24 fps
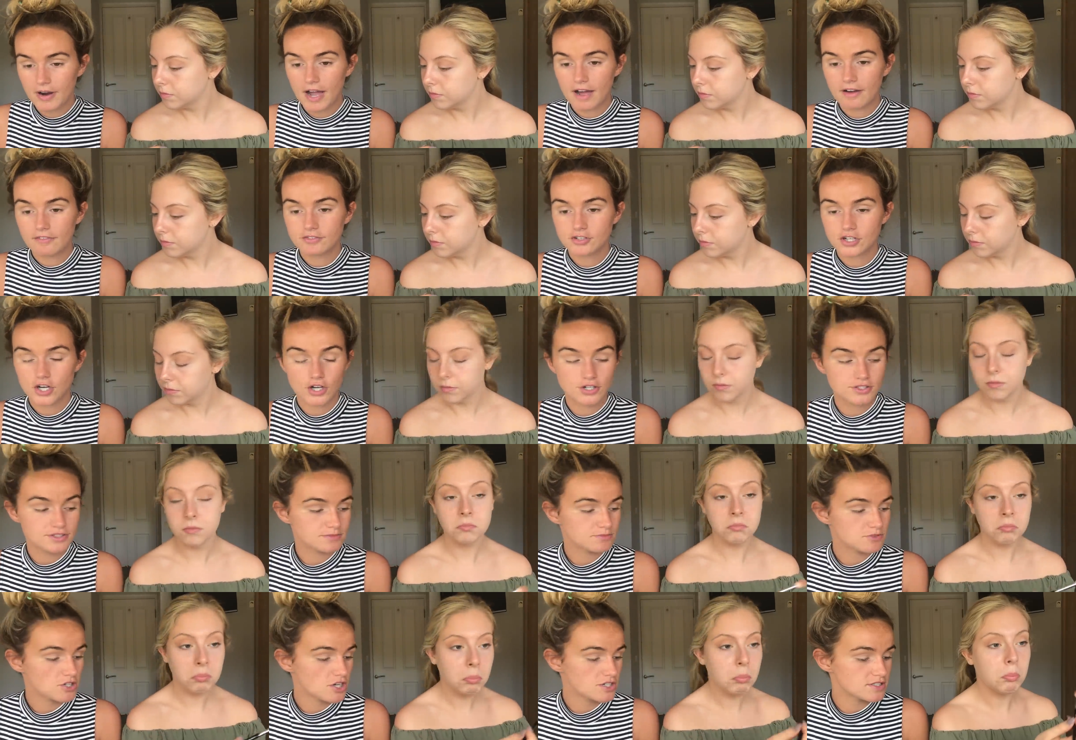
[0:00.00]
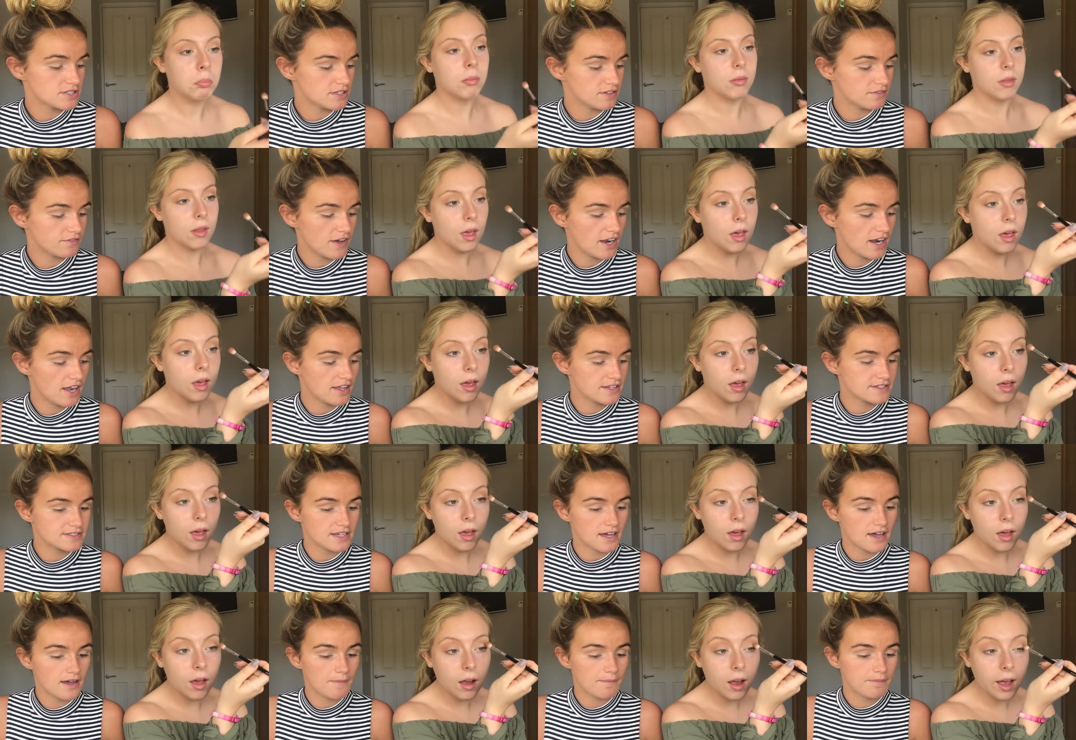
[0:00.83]
Speaker 1: Right, I've chosen fun
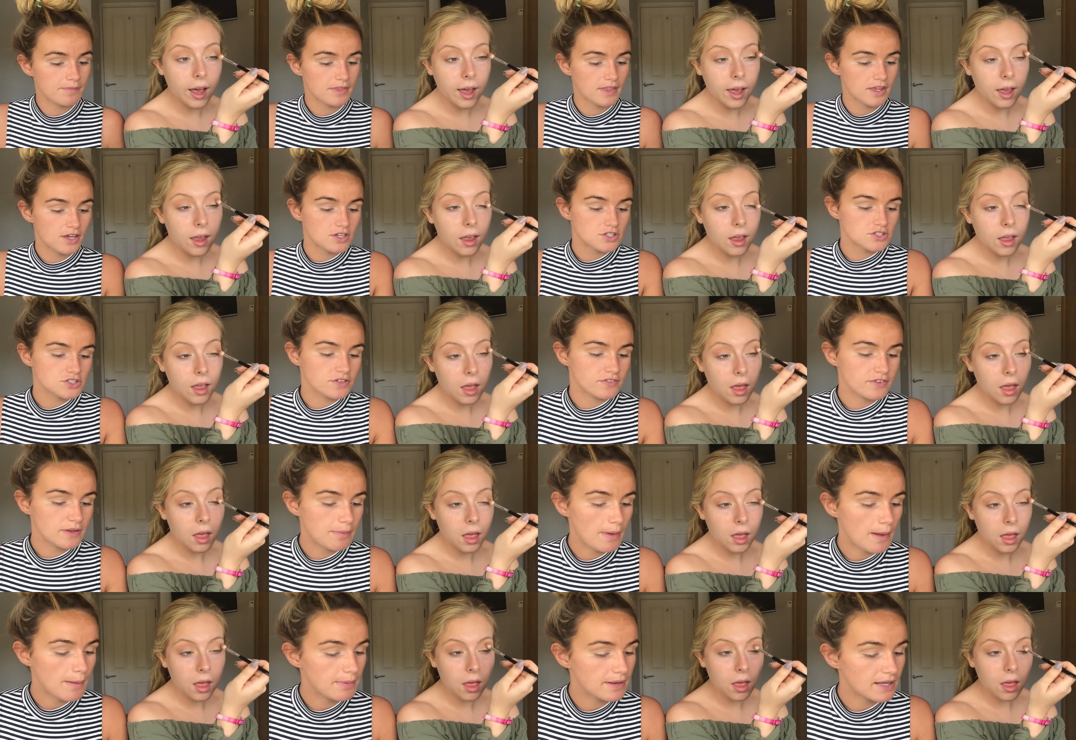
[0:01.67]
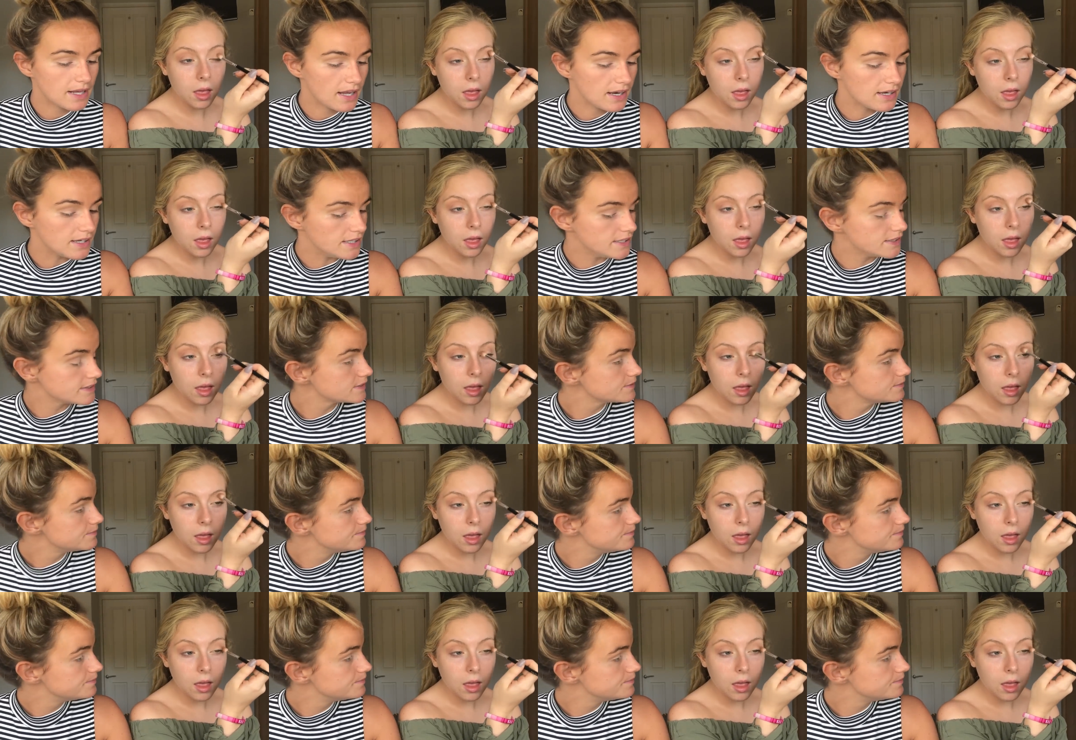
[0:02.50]
answer. Okay. Do you have any purpley colours?